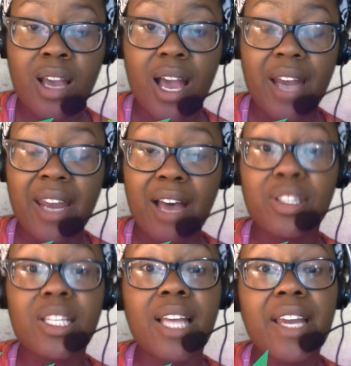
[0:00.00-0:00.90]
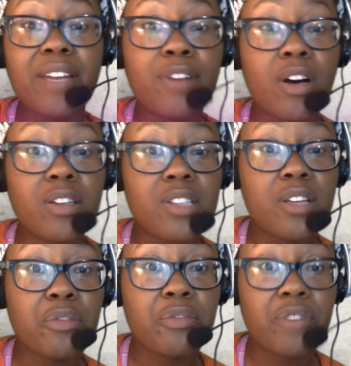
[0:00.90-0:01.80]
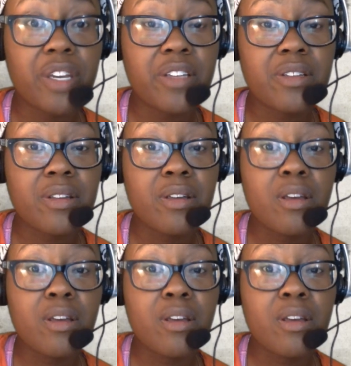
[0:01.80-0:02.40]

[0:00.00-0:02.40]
and how the light falls on their face.